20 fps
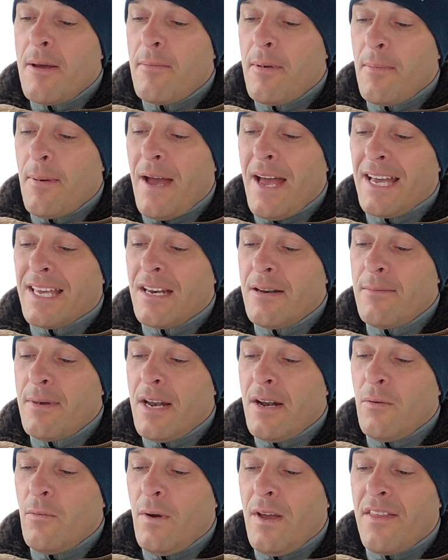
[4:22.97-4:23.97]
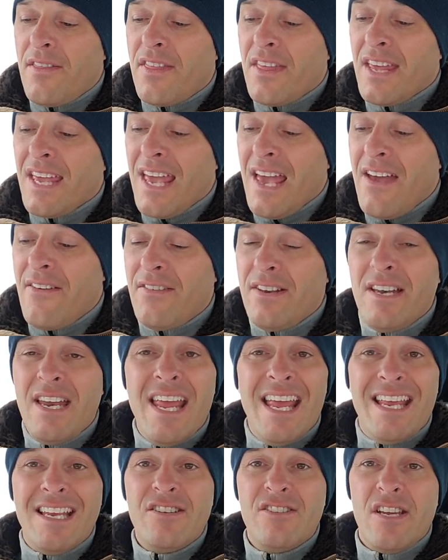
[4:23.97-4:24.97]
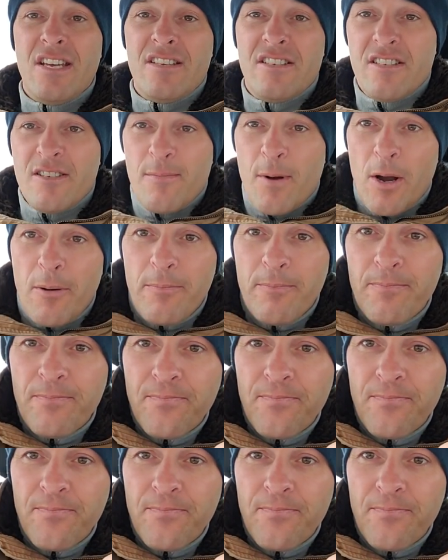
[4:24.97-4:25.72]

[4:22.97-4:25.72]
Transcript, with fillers: Be back in a minute with Kevin and Jason Spark.